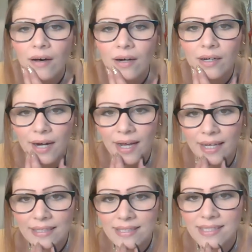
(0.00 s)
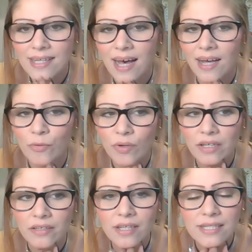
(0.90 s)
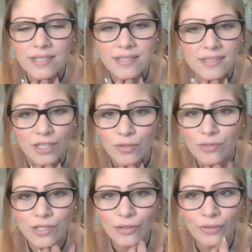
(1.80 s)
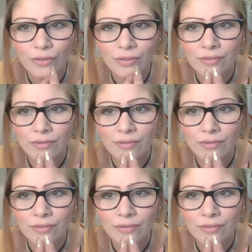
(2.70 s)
All right, I will see you soon.